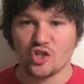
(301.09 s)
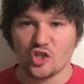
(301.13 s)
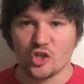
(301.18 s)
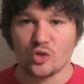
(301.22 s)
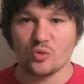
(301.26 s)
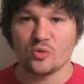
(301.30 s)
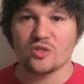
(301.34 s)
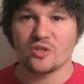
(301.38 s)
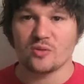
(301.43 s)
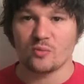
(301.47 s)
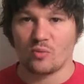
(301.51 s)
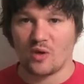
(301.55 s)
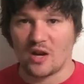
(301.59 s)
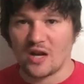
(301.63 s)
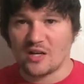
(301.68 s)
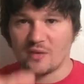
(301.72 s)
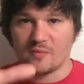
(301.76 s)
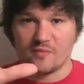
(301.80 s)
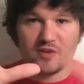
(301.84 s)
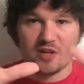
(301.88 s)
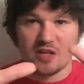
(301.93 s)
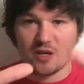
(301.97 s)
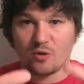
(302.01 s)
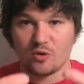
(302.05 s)
shoot some
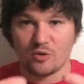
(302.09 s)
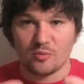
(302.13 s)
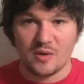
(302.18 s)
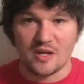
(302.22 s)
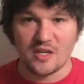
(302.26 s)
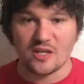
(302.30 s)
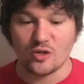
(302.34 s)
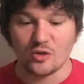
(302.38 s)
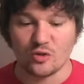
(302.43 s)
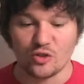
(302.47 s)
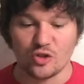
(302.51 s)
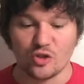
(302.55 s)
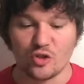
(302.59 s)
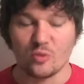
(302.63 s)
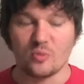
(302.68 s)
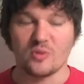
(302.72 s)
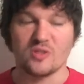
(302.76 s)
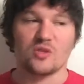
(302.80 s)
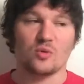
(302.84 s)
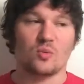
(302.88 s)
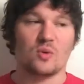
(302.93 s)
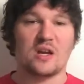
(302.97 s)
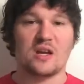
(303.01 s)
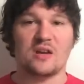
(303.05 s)
random video with my YouTube
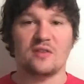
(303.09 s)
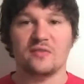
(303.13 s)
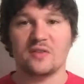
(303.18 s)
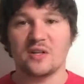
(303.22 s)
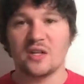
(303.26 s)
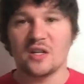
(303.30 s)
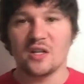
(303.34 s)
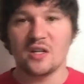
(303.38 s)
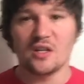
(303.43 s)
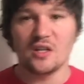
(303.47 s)
as a way of,